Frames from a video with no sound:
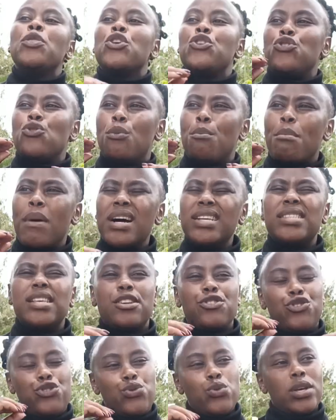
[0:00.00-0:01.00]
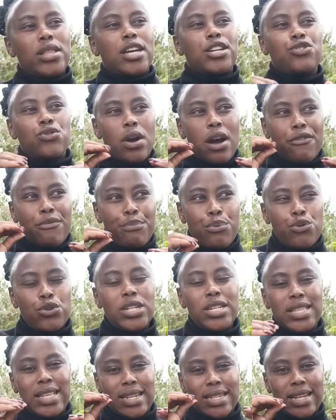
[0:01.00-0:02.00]
You must ensure that you have
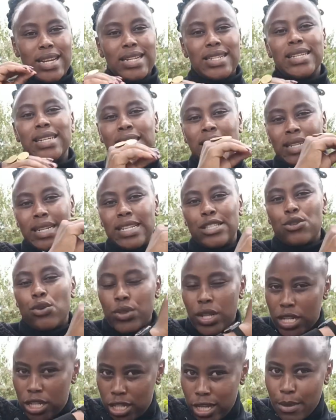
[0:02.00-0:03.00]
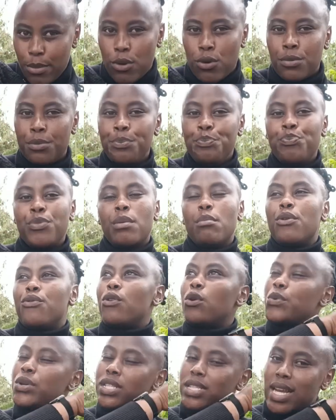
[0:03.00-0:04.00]
put the right grades on the table
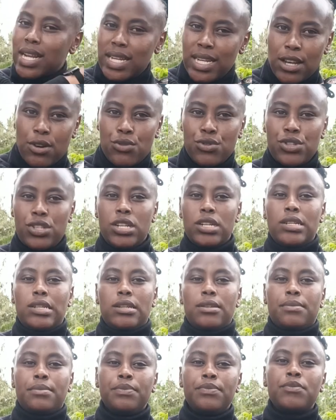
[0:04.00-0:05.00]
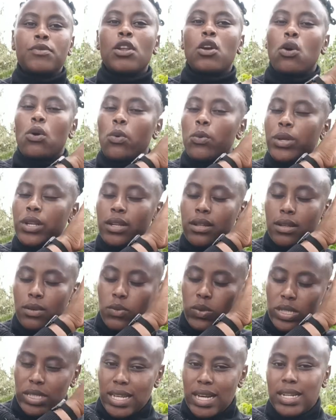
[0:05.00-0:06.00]
before we start negotiating, or when
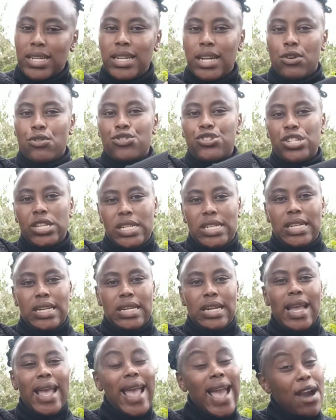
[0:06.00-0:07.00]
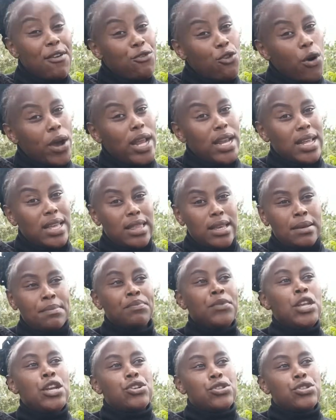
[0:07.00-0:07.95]
we start negotiating for anything.